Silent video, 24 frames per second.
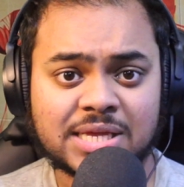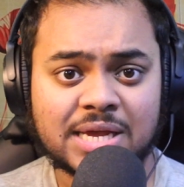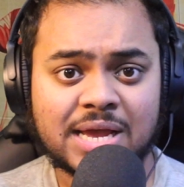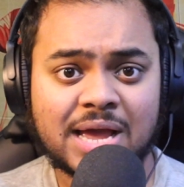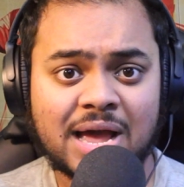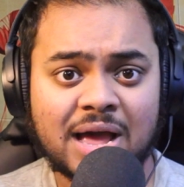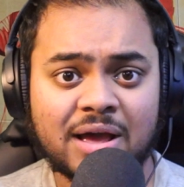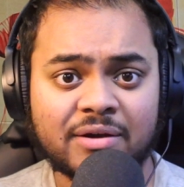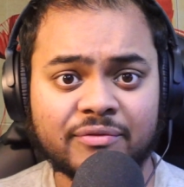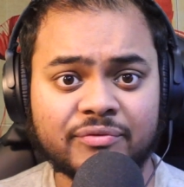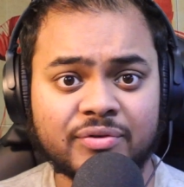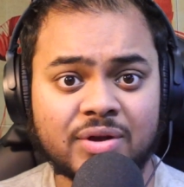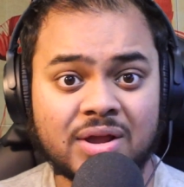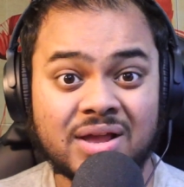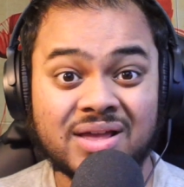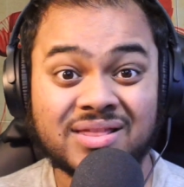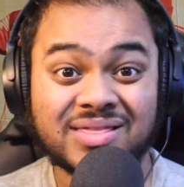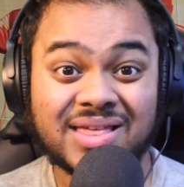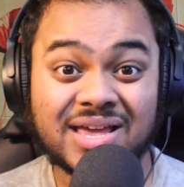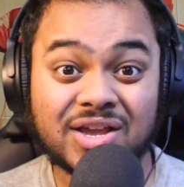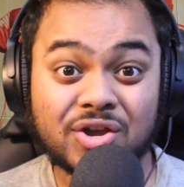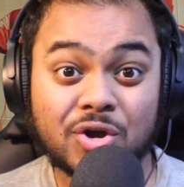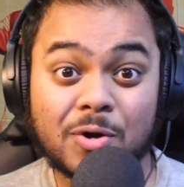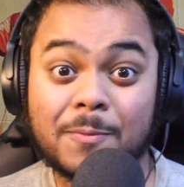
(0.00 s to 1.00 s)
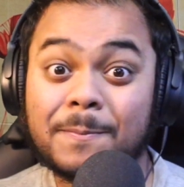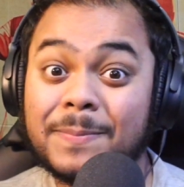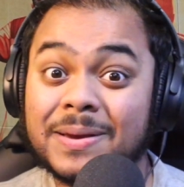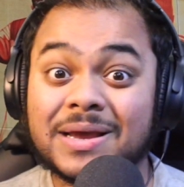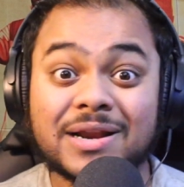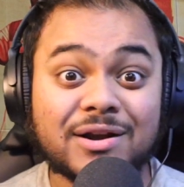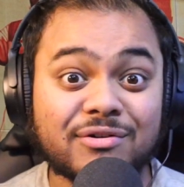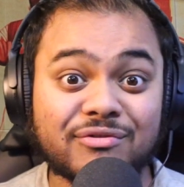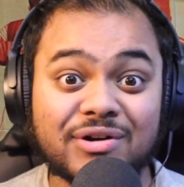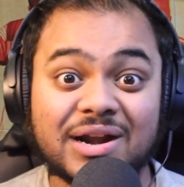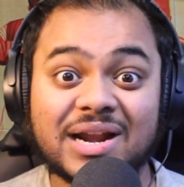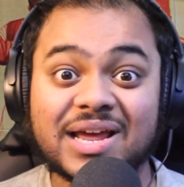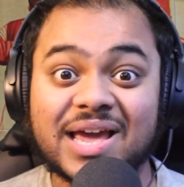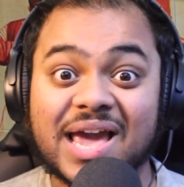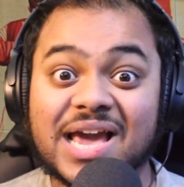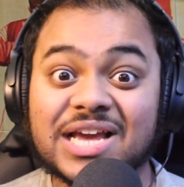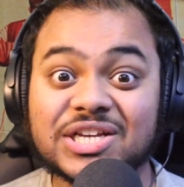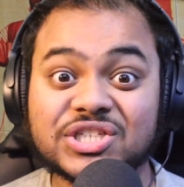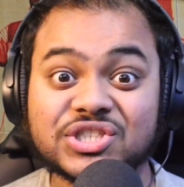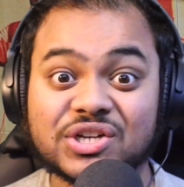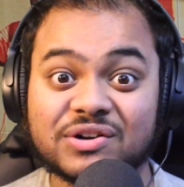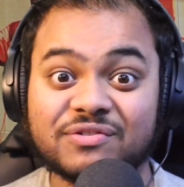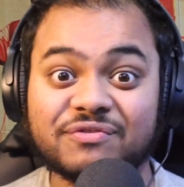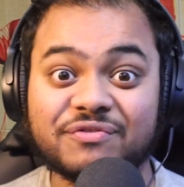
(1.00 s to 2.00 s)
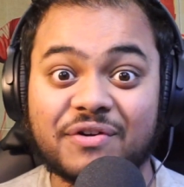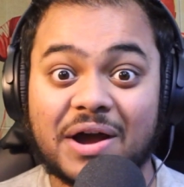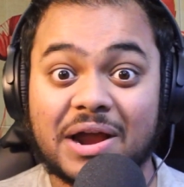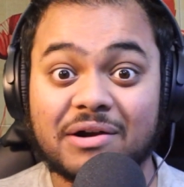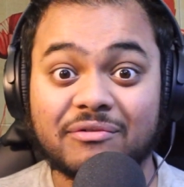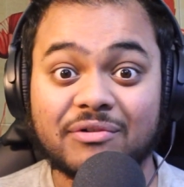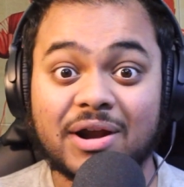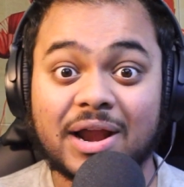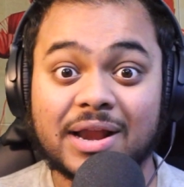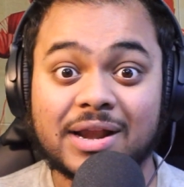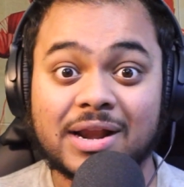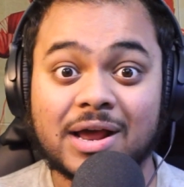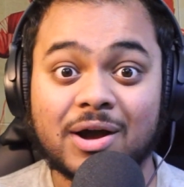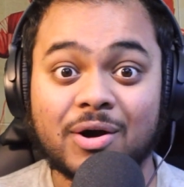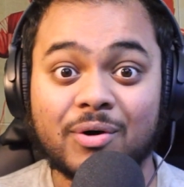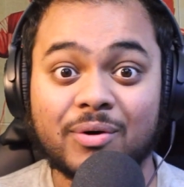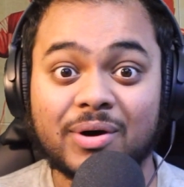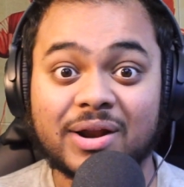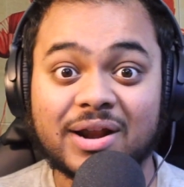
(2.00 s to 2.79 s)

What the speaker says: they have, they could be in a relegation fight right now.